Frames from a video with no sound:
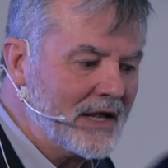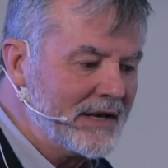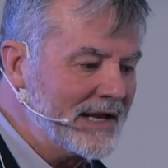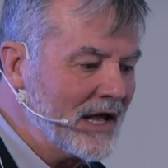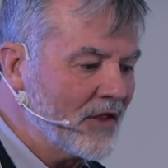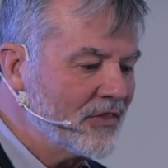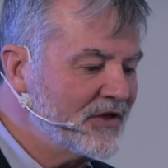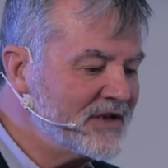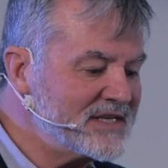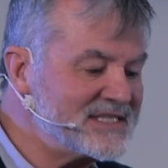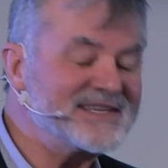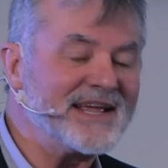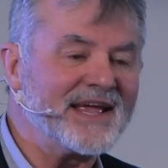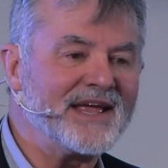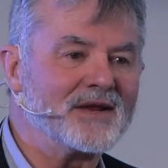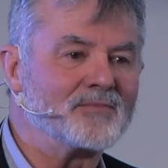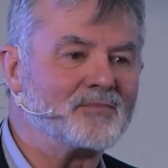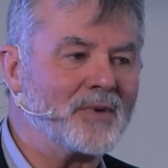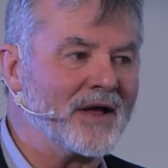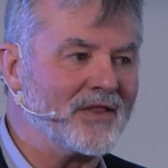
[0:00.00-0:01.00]
Now this
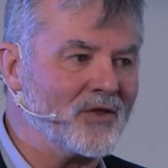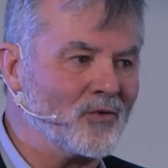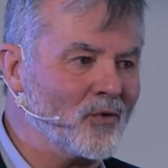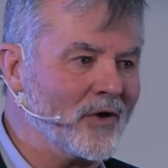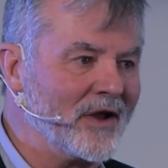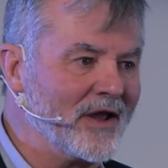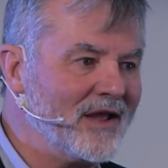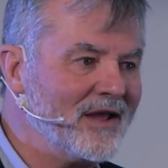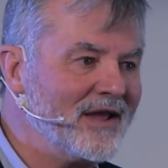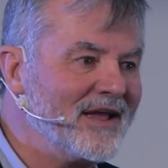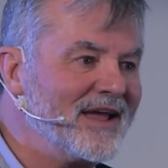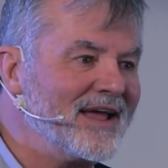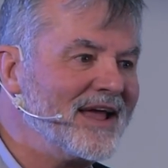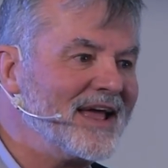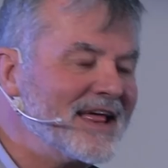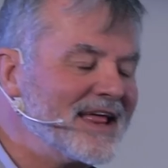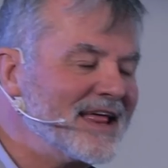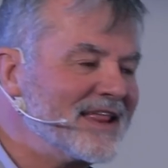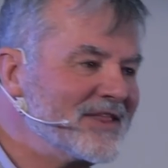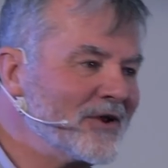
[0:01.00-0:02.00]
data, by the way,
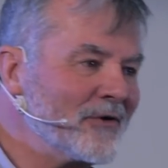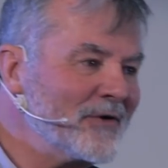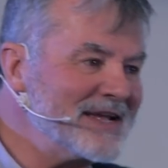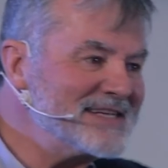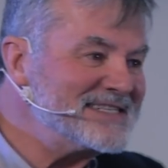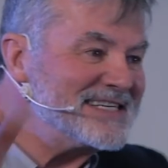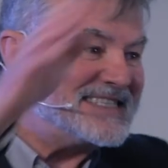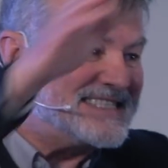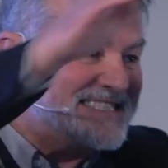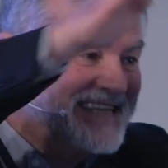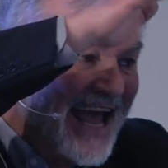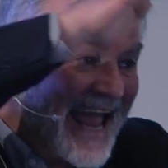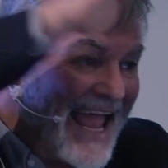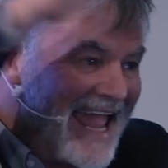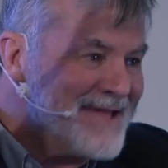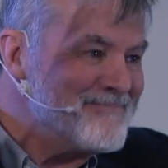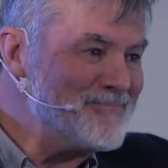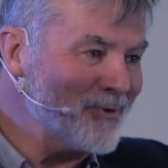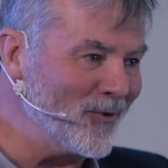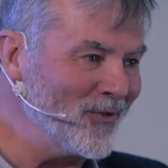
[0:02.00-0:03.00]
there is a
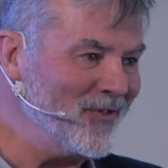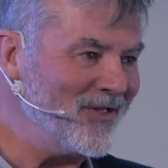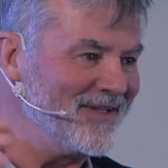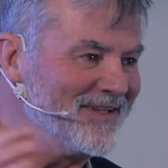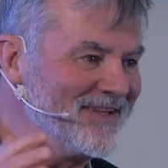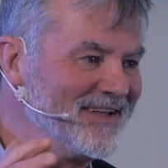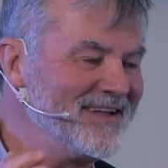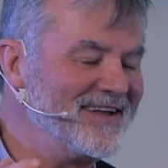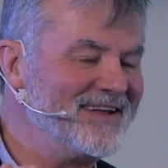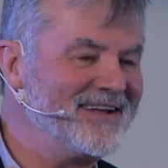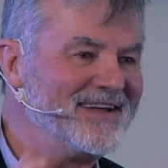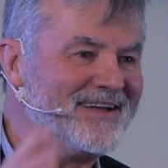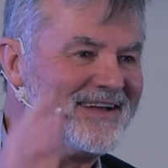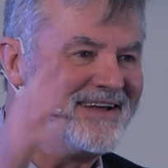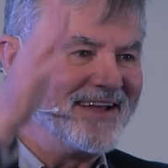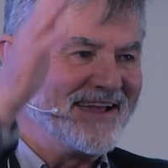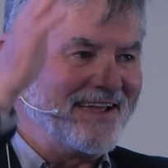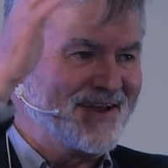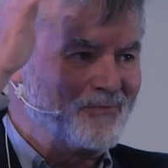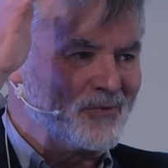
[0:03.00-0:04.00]
table,
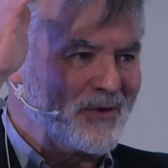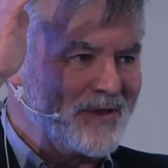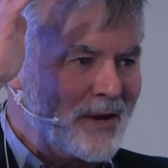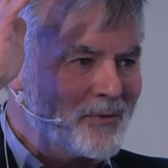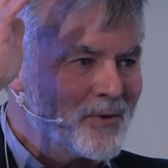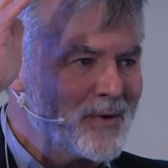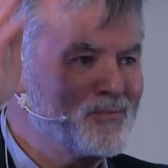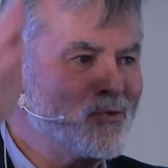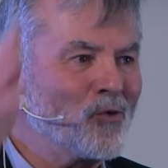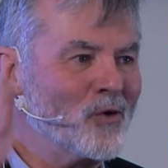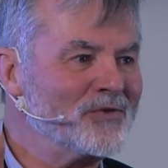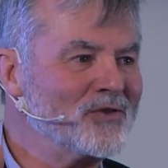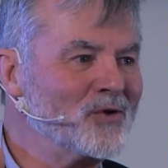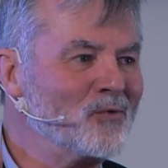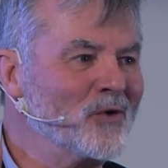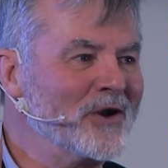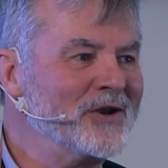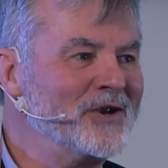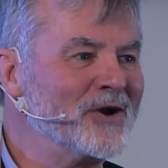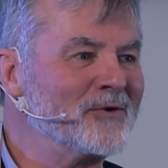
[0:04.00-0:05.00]
and when they report the
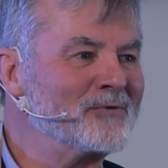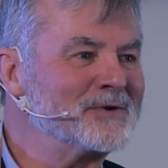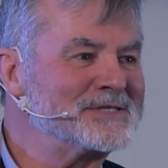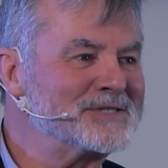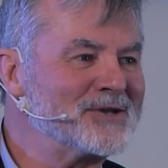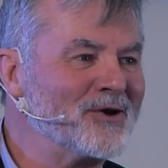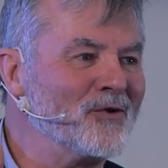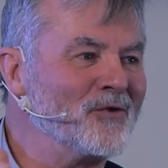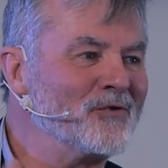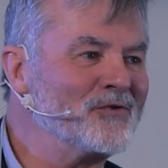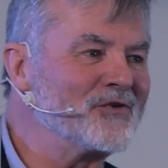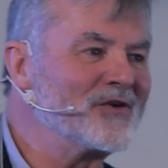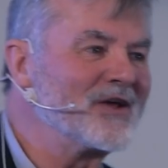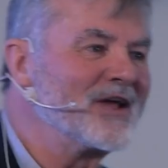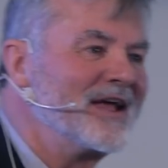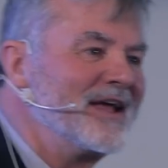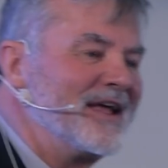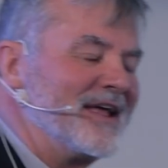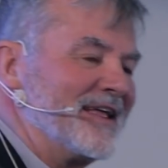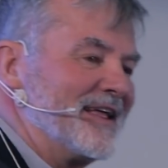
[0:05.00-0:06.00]
1 year results,
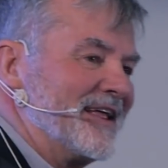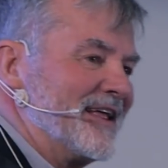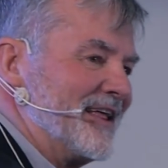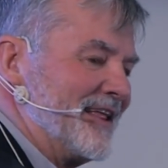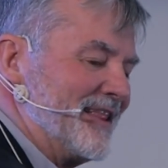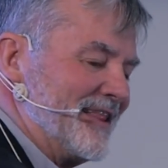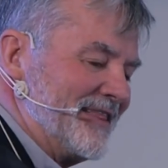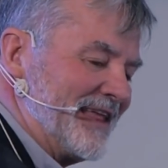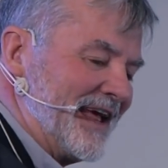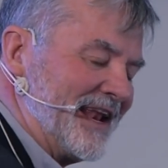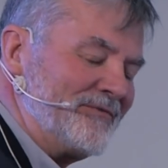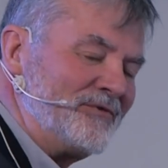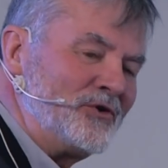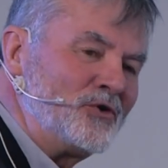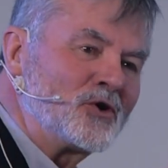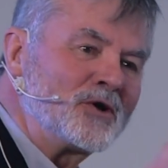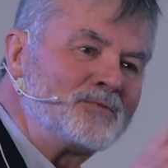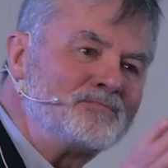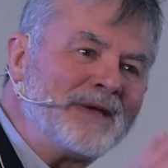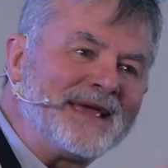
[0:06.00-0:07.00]
that if
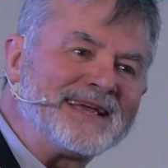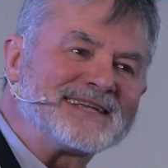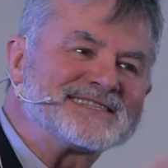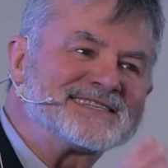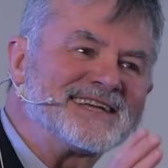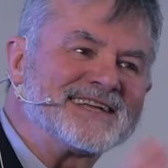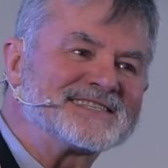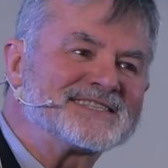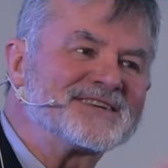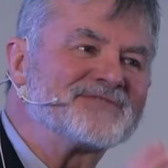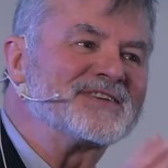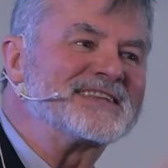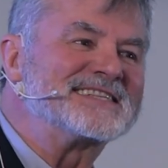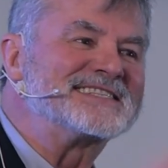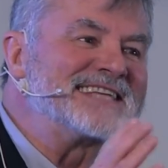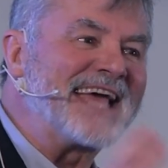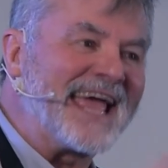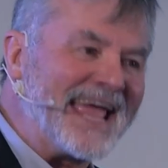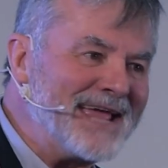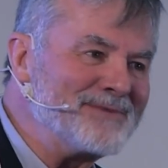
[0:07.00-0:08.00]
you could make sense of the
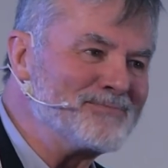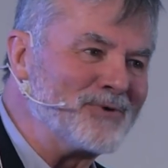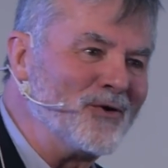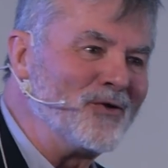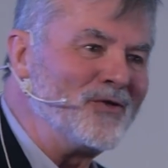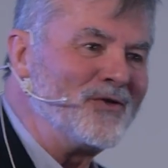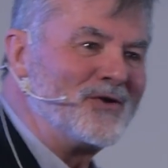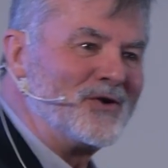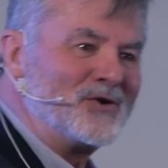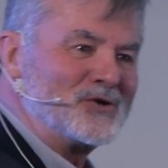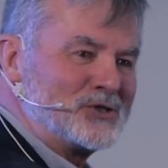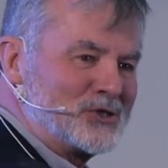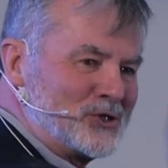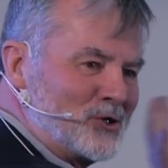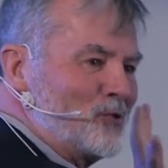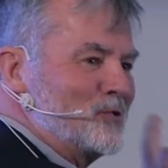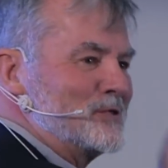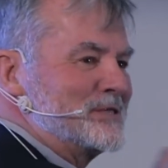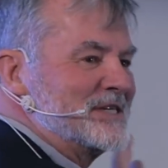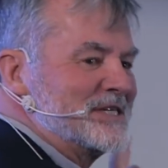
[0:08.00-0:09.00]
table,
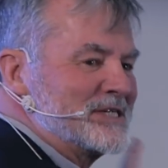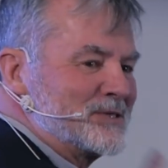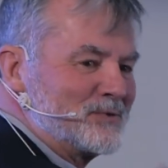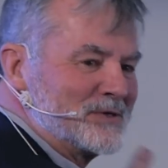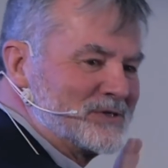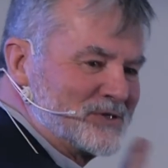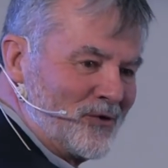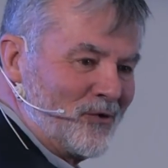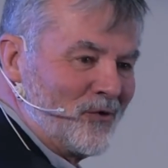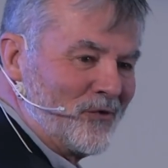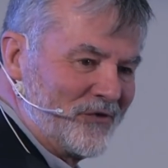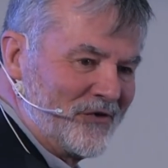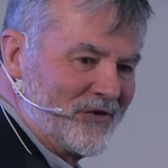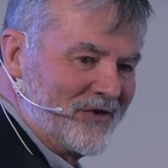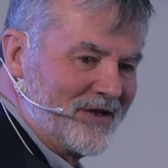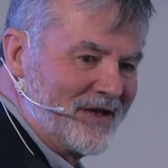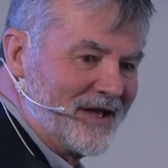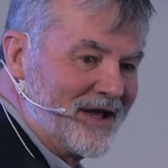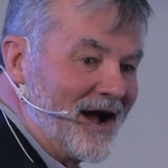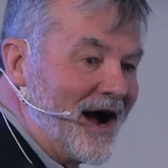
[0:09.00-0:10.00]
shows this result.
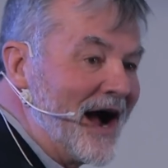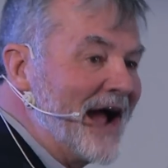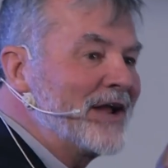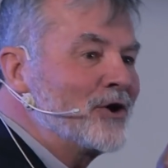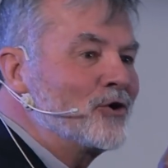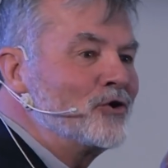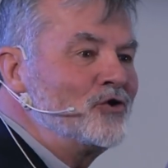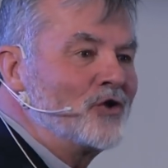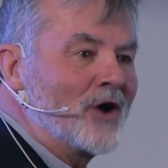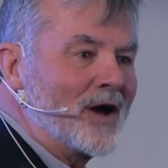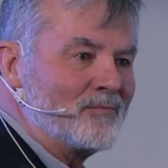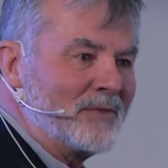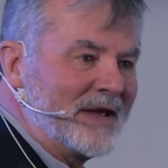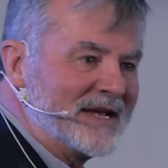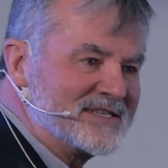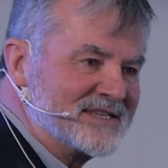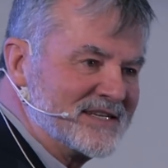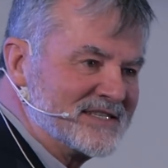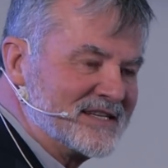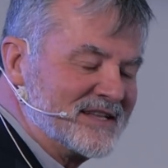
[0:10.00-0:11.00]
I could not
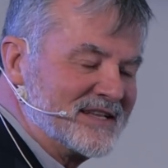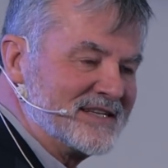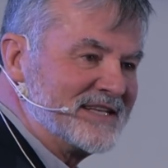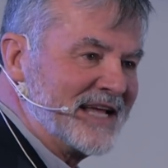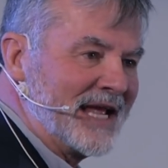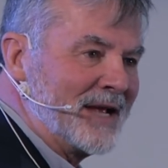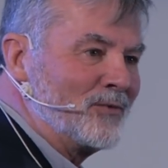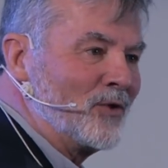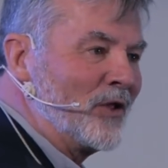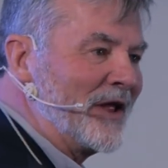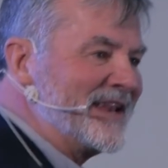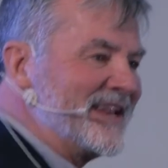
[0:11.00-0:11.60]
make sense of the table.